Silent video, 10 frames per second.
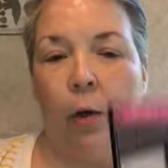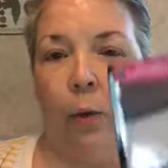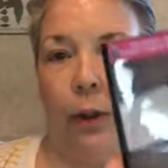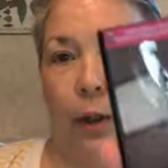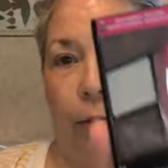
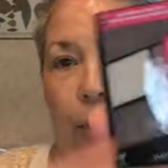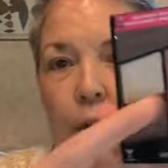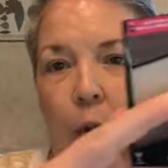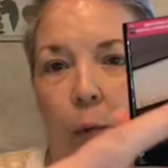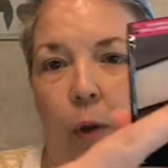where the
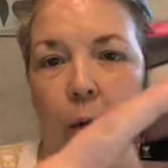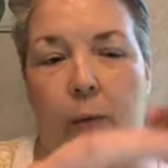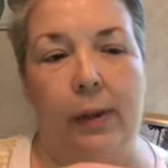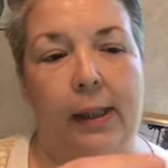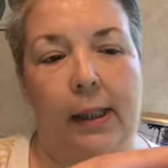original one
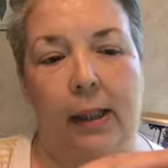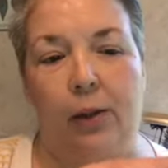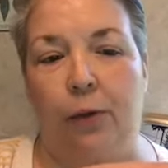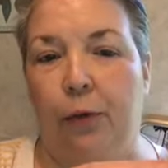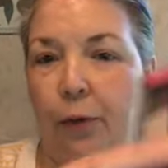was
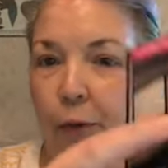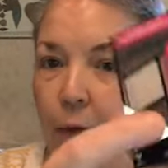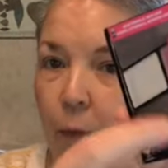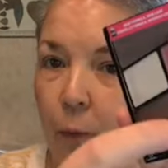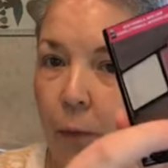these
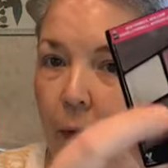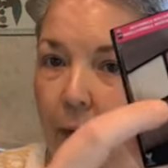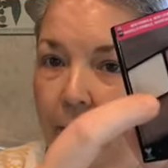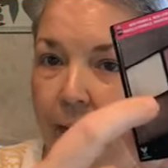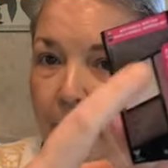
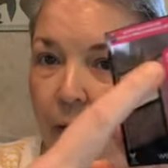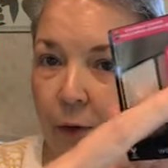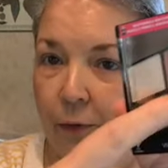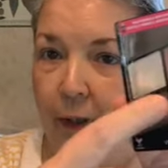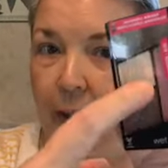
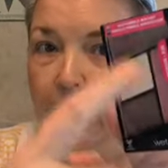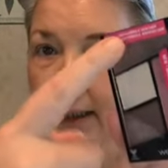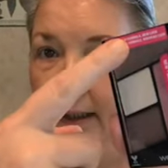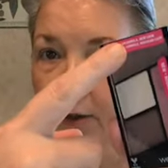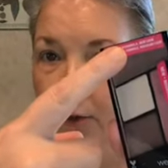three, and
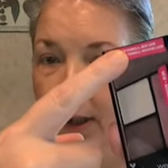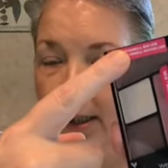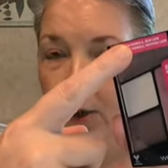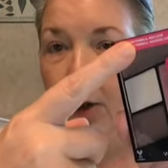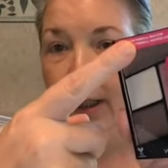then the
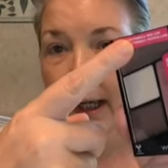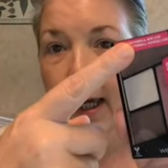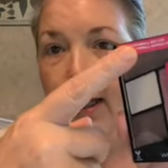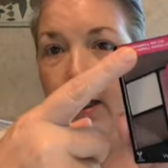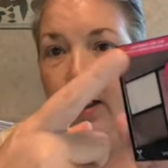transition they
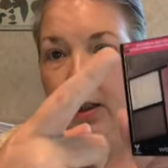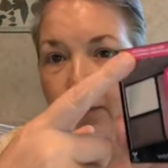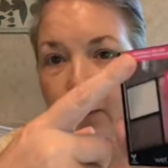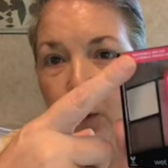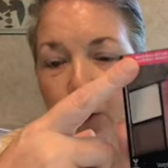added as the
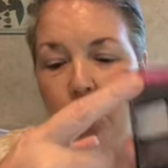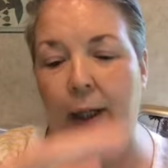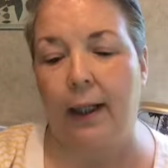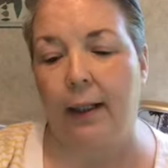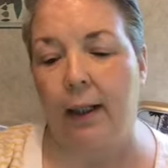fourth
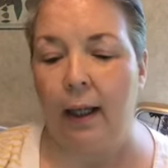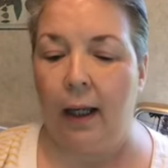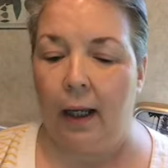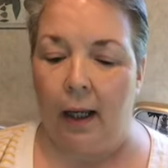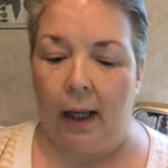shade.
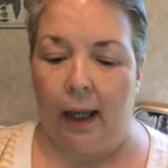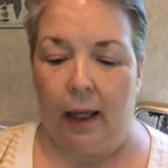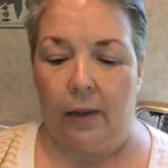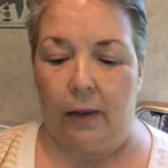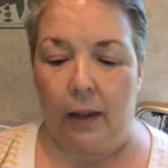
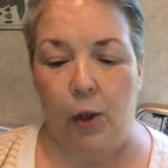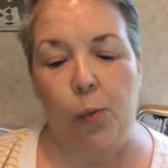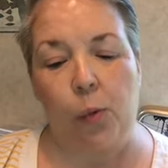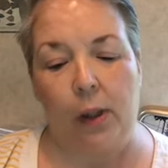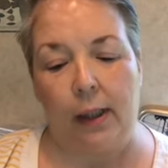And
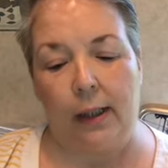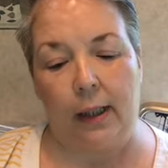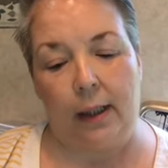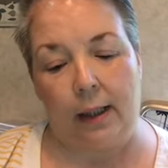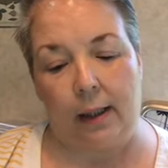this one
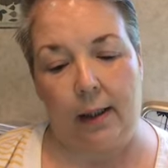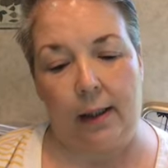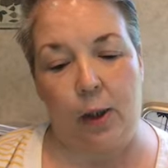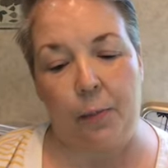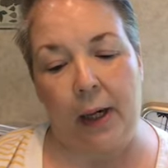
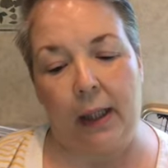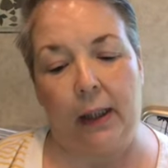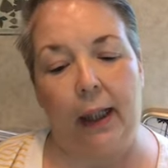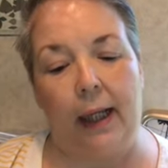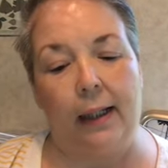is
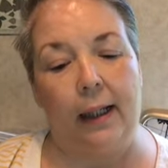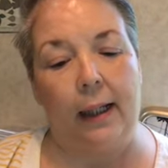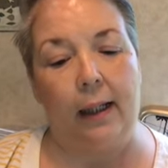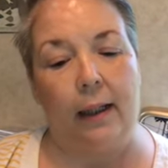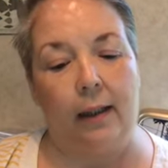Petalette,
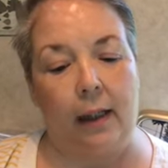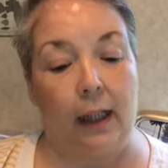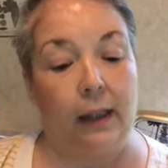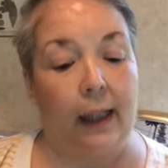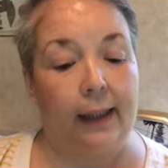and
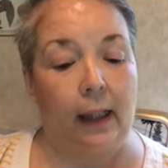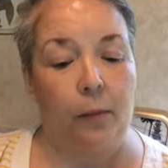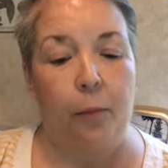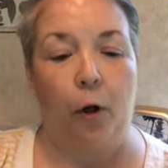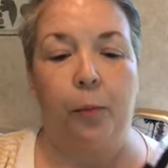I like
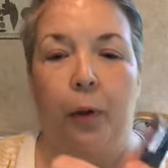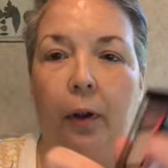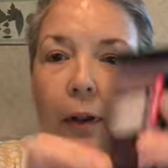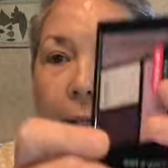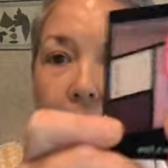that purple.